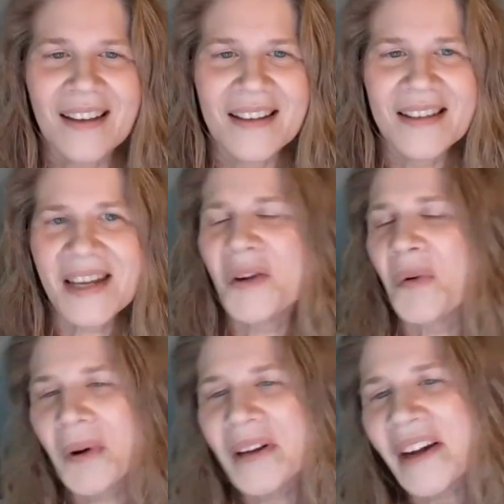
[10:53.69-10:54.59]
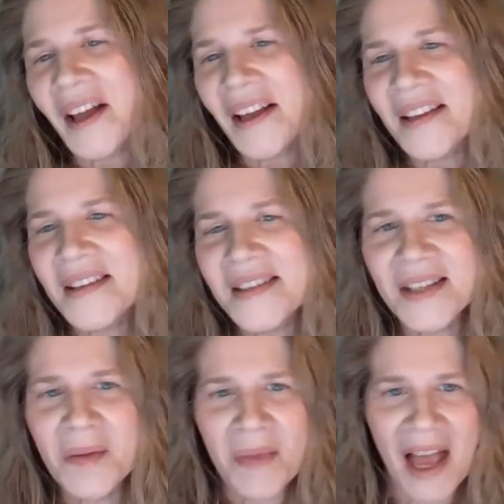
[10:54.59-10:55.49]
Staying organized,
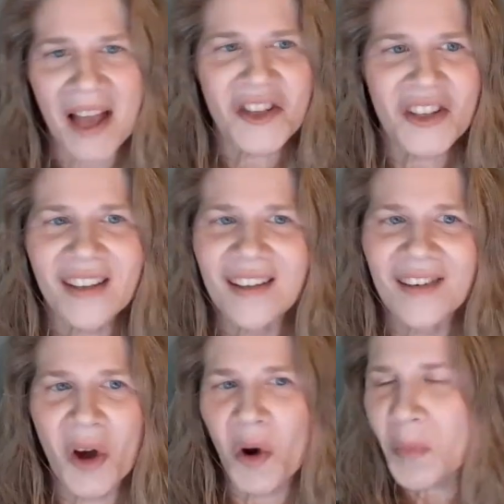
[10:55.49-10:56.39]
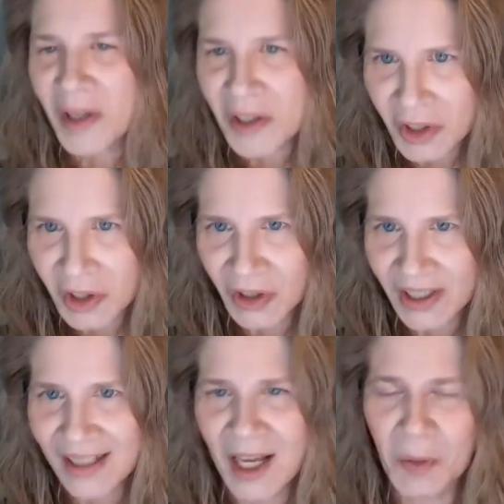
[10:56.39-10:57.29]
compassionate, and open to
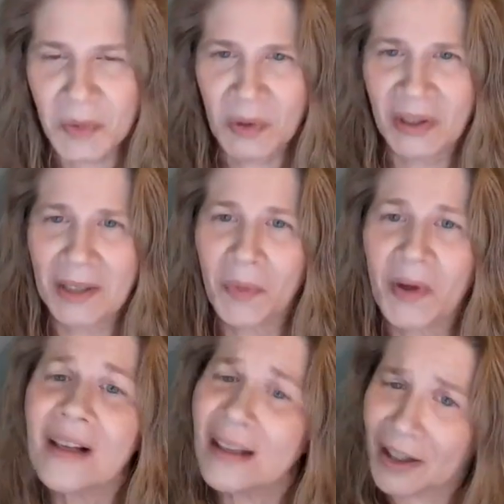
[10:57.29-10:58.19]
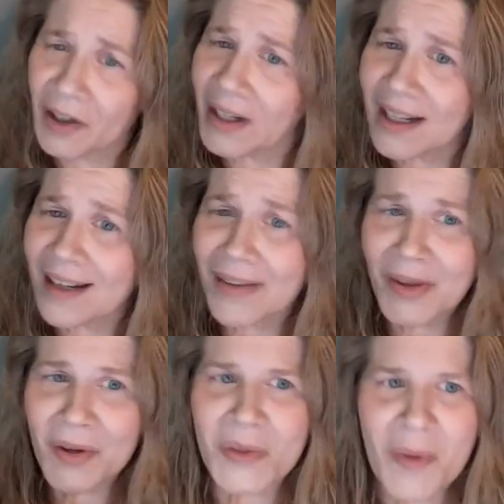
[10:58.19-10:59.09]
learning helps really bring clarity to
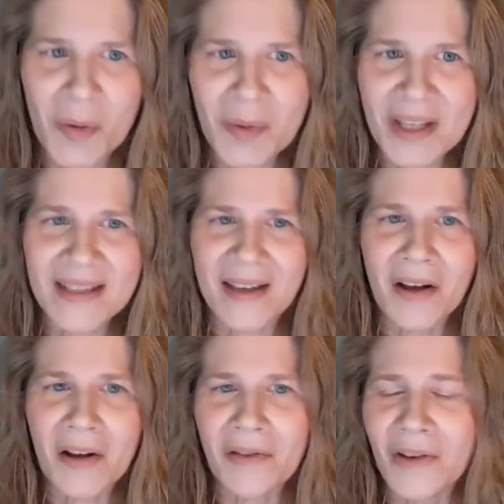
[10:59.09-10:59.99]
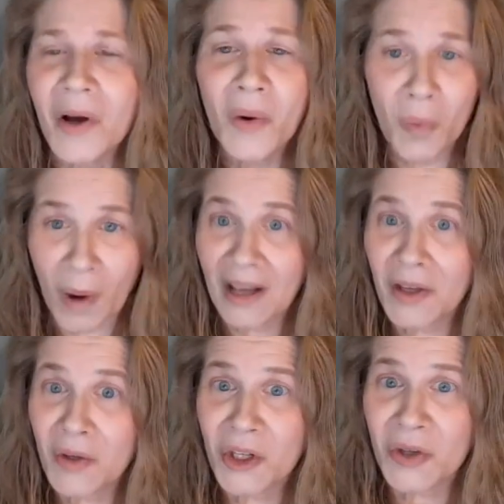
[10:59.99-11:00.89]
those moments of why
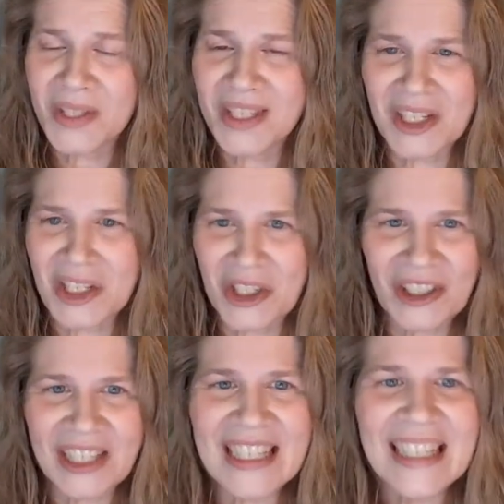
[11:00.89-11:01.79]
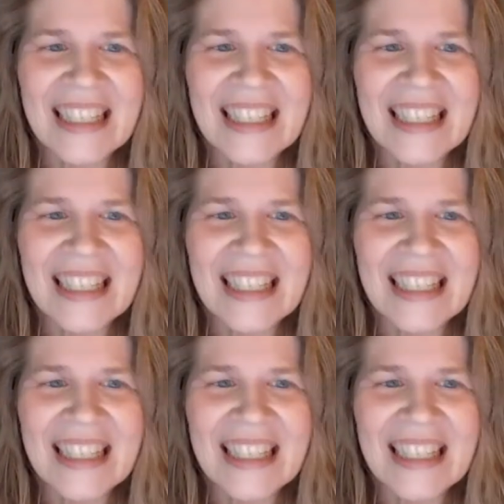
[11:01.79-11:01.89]
you chose this journey.